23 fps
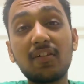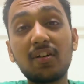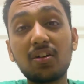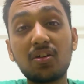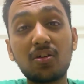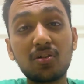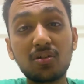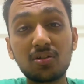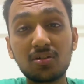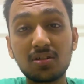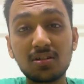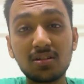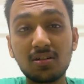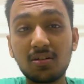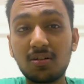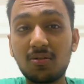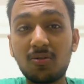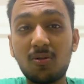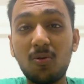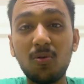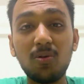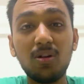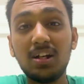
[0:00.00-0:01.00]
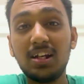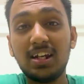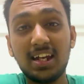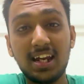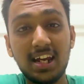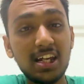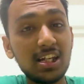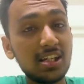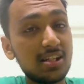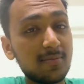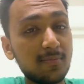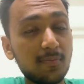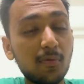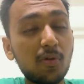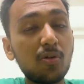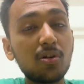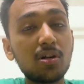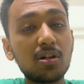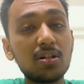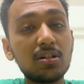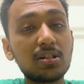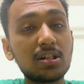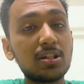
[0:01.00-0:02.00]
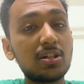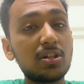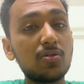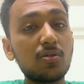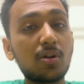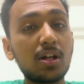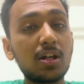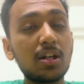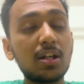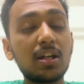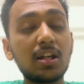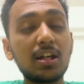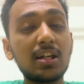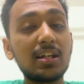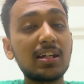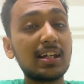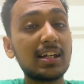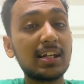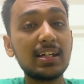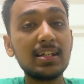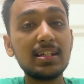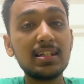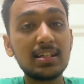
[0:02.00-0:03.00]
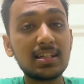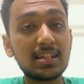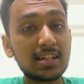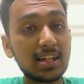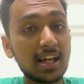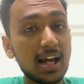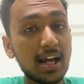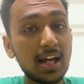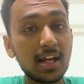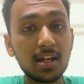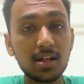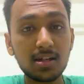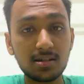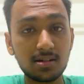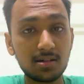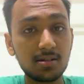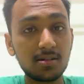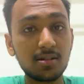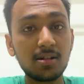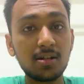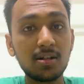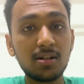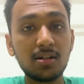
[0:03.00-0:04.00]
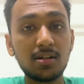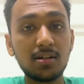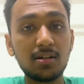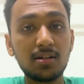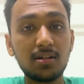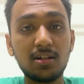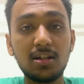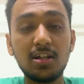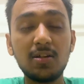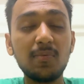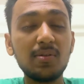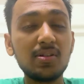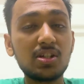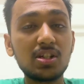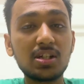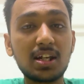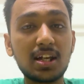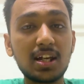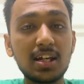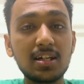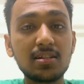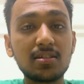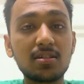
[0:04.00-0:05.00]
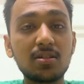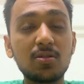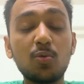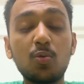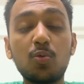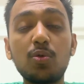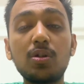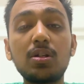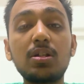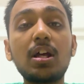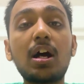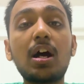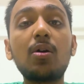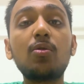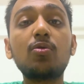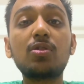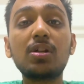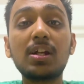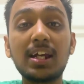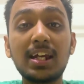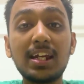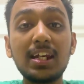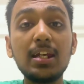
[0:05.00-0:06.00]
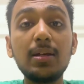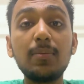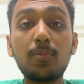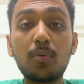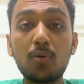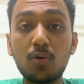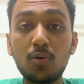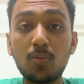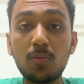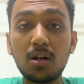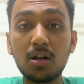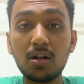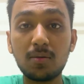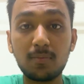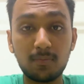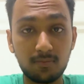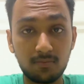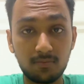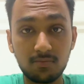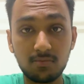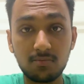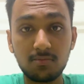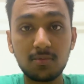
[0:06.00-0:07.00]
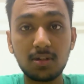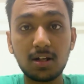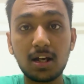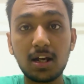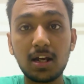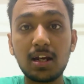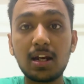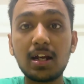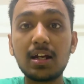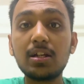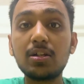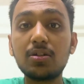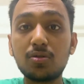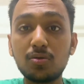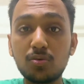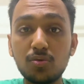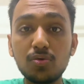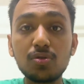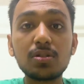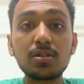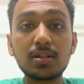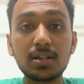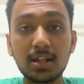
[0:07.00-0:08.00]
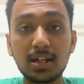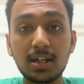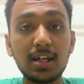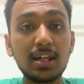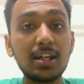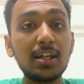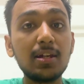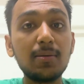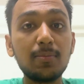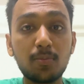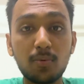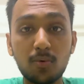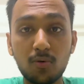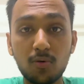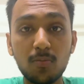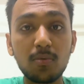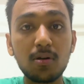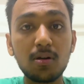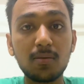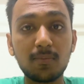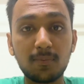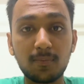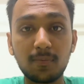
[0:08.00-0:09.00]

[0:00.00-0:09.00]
or only eight models, and you can create entire Himeji Castle without any problem. And I do say any problem,